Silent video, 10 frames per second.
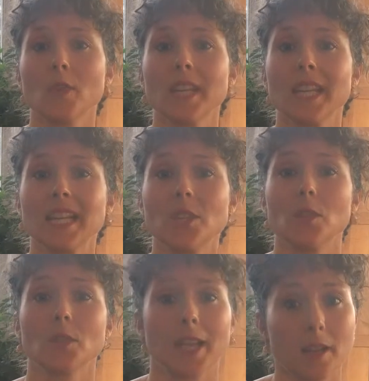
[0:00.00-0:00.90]
we needed
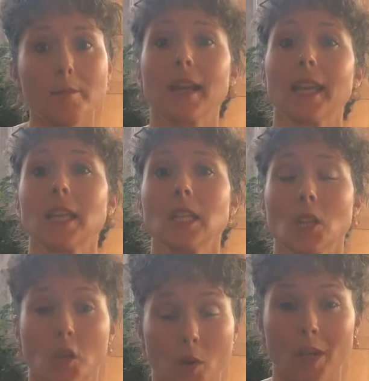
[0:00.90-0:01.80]
to get a bucket,
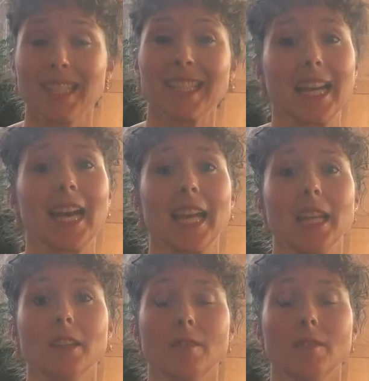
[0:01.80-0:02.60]
go outside,